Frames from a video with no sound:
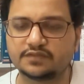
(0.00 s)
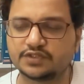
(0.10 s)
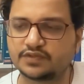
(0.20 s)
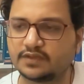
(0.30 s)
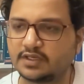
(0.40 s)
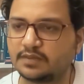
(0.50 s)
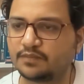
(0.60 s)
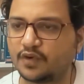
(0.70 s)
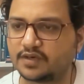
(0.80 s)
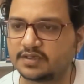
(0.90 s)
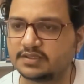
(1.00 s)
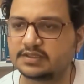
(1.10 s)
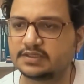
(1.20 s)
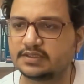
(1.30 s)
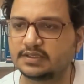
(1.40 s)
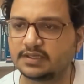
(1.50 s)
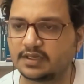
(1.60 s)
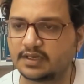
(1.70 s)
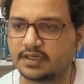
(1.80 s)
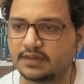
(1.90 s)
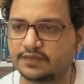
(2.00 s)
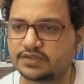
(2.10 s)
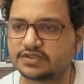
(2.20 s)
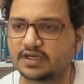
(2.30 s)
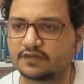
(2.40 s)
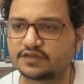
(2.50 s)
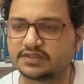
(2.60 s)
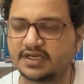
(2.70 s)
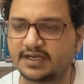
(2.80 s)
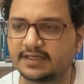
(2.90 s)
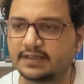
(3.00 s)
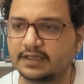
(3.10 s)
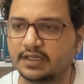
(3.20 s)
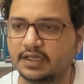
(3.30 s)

which were really important and which I wasn't getting